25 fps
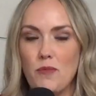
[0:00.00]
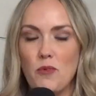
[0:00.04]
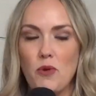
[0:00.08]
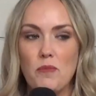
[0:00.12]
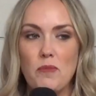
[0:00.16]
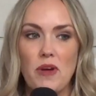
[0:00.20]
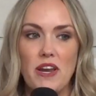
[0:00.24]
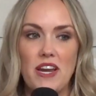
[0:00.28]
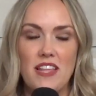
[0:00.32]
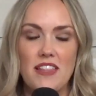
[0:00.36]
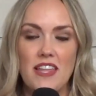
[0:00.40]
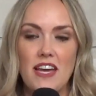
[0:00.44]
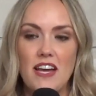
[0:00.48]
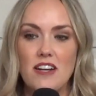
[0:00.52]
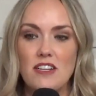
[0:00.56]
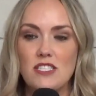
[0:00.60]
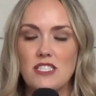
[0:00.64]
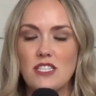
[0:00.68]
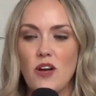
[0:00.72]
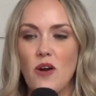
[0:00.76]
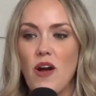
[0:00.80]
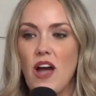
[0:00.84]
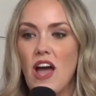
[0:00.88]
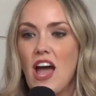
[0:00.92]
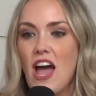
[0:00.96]
more money there.
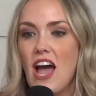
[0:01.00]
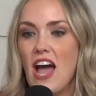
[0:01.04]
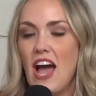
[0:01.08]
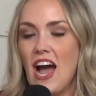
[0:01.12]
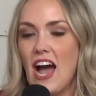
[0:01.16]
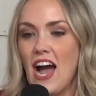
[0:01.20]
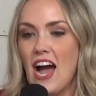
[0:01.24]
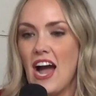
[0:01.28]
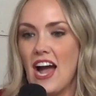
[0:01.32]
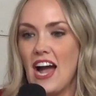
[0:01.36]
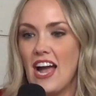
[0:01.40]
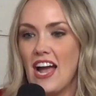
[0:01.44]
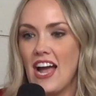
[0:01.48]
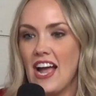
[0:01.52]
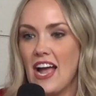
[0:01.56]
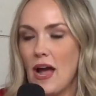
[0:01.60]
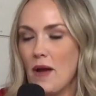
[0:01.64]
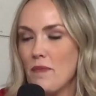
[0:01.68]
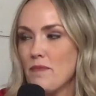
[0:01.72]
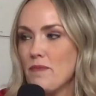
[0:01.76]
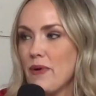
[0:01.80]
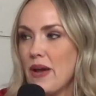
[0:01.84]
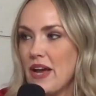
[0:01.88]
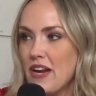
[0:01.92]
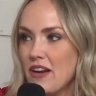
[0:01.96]
So I
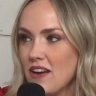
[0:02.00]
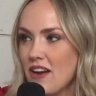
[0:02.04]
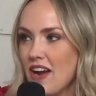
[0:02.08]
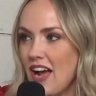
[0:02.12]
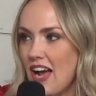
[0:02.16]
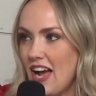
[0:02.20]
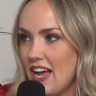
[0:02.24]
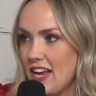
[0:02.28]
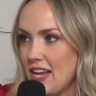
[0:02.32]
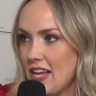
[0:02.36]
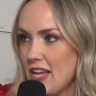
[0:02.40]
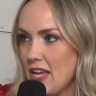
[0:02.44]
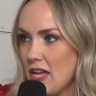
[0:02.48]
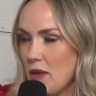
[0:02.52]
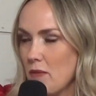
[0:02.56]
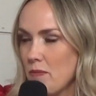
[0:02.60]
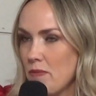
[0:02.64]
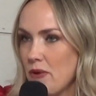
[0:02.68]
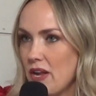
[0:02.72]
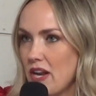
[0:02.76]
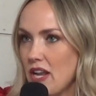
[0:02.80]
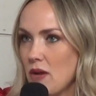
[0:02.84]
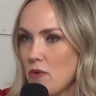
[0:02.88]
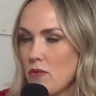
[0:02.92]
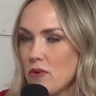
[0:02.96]
got better at it,
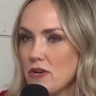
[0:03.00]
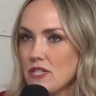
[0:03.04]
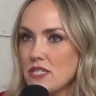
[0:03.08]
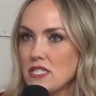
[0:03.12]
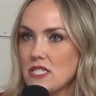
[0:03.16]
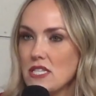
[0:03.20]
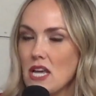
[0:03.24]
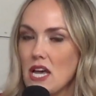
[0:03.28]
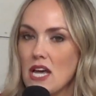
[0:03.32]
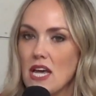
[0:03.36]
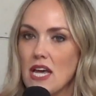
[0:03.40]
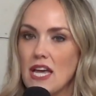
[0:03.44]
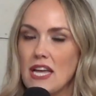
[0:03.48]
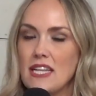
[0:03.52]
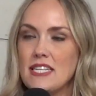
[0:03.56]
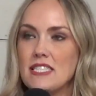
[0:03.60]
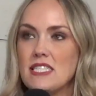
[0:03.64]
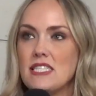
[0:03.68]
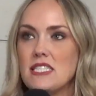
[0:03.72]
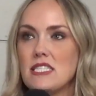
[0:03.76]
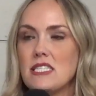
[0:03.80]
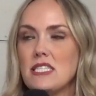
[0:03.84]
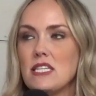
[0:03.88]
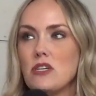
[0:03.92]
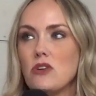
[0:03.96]
but it's
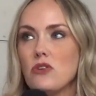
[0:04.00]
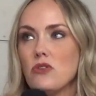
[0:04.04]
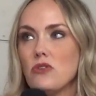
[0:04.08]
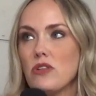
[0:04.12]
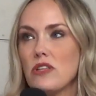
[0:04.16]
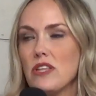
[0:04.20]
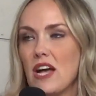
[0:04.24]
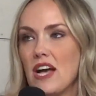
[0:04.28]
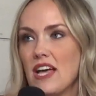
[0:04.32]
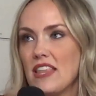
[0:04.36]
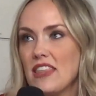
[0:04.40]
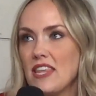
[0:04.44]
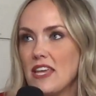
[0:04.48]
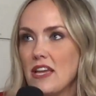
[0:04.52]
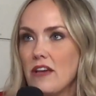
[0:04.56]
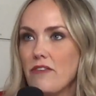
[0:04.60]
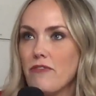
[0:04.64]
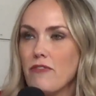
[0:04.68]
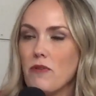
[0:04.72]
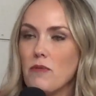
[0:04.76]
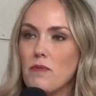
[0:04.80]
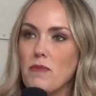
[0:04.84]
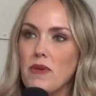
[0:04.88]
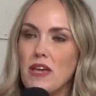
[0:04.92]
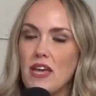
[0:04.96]
still, I think
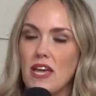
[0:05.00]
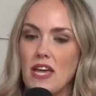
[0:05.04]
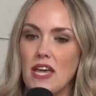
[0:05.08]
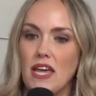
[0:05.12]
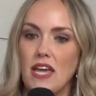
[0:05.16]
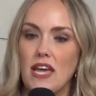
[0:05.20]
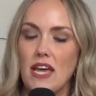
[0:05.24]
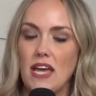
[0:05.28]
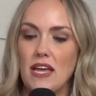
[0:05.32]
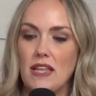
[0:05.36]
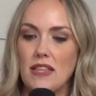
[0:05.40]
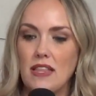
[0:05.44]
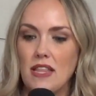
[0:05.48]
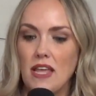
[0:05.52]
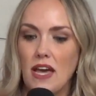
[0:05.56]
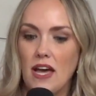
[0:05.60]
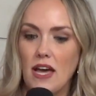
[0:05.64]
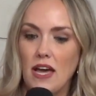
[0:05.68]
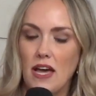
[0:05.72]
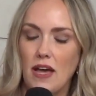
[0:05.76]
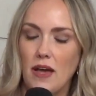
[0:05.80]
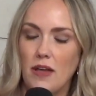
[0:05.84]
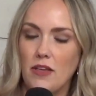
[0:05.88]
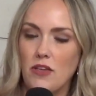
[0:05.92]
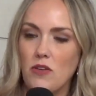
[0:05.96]
for me, and
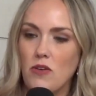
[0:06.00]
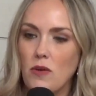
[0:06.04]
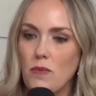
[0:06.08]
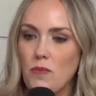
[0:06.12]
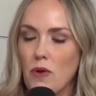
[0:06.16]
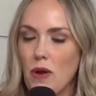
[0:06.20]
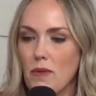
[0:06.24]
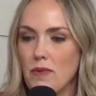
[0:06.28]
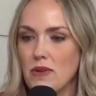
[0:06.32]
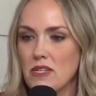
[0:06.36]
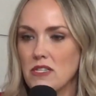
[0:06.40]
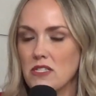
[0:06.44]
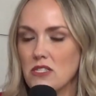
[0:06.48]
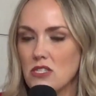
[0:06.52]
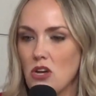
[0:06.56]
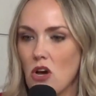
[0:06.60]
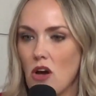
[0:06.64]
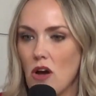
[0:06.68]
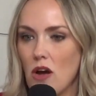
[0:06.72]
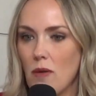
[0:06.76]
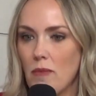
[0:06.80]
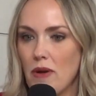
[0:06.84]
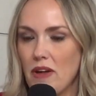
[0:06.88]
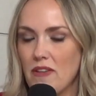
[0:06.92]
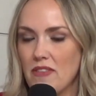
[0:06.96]
you can probably
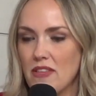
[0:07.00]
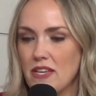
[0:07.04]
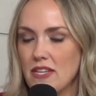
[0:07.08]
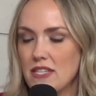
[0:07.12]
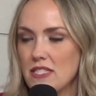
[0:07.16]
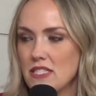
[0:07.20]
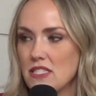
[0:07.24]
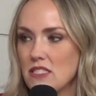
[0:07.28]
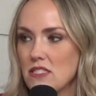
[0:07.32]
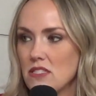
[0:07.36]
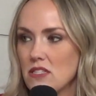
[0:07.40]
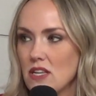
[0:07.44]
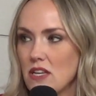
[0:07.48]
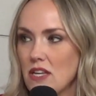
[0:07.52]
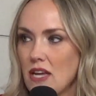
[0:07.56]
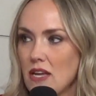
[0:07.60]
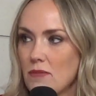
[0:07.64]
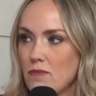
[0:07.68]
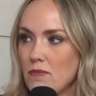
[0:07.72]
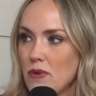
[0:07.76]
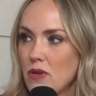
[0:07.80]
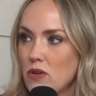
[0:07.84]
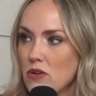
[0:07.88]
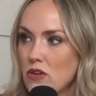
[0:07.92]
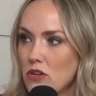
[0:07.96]
talk about this
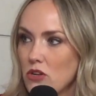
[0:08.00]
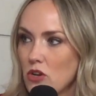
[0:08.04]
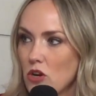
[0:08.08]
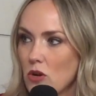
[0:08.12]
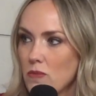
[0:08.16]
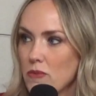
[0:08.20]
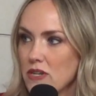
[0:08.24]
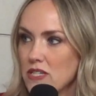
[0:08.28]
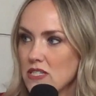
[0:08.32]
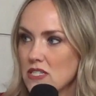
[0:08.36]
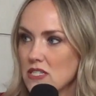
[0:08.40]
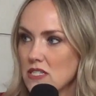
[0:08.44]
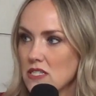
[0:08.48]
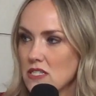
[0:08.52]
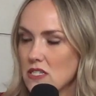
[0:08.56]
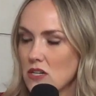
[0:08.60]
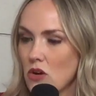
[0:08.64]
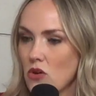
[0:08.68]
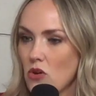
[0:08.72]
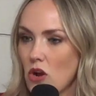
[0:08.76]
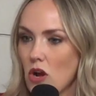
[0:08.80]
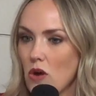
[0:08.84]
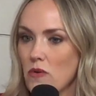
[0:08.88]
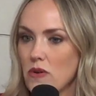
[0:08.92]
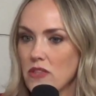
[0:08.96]
in building businesses
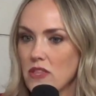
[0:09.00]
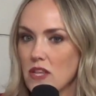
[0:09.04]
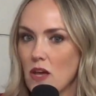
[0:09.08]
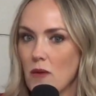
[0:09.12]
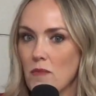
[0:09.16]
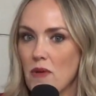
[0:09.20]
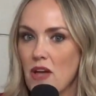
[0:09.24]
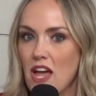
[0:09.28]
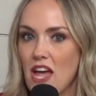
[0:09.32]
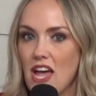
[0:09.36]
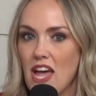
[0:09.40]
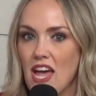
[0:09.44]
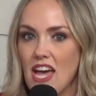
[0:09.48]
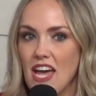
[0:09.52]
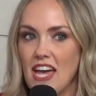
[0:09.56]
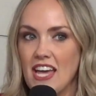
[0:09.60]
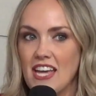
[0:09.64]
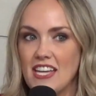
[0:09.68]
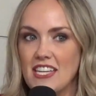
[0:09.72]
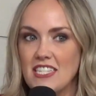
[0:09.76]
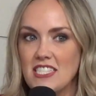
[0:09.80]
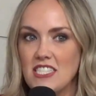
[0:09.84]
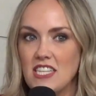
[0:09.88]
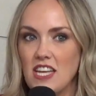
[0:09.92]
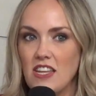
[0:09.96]
and growing them,
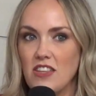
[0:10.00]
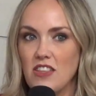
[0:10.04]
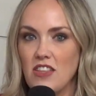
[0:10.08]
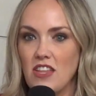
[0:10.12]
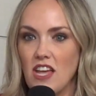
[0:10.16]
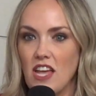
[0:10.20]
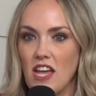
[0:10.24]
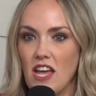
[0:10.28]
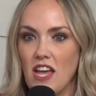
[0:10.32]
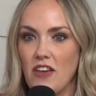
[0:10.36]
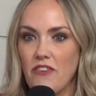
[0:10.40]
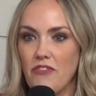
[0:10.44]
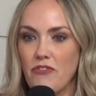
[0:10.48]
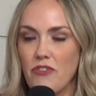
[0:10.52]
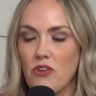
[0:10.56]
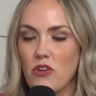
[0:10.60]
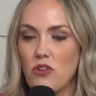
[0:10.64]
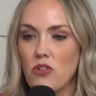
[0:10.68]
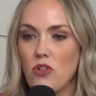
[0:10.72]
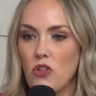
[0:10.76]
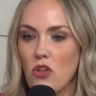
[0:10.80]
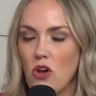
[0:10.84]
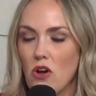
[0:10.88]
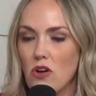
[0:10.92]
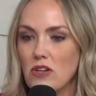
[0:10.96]
is for
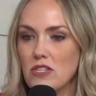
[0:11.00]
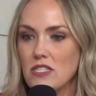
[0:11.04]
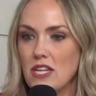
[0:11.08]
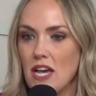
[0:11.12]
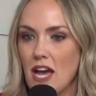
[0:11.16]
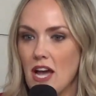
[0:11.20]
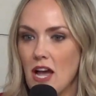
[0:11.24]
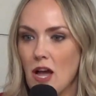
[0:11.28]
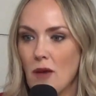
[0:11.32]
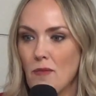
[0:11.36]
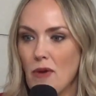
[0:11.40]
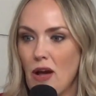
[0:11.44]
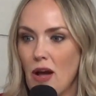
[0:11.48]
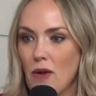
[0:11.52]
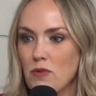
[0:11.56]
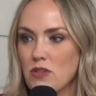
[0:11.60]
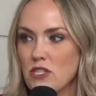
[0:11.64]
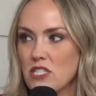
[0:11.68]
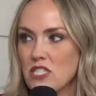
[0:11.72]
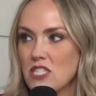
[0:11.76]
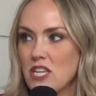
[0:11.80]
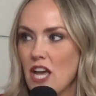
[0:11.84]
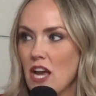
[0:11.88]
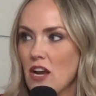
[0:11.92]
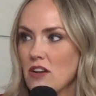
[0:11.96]
a long time, I
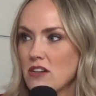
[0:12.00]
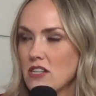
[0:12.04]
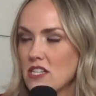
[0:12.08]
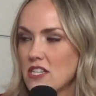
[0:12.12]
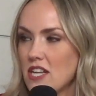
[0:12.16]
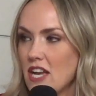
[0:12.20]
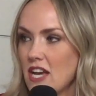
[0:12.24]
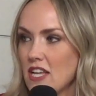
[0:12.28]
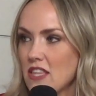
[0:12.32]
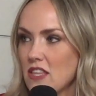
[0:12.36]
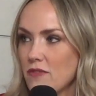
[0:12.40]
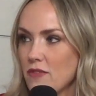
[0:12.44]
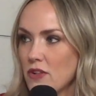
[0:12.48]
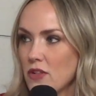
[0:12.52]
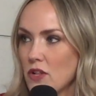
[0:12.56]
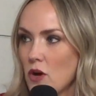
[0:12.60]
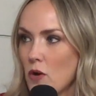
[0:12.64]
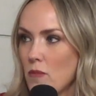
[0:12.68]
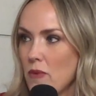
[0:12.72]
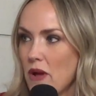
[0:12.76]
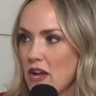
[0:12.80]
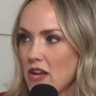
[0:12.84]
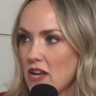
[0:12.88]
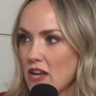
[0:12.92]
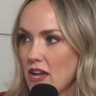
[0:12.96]
was scared to death of a
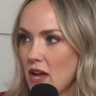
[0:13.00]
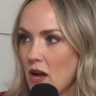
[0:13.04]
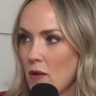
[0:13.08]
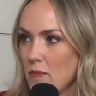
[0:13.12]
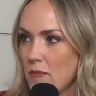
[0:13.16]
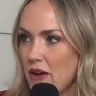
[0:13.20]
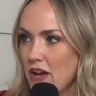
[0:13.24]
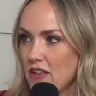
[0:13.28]
low bank account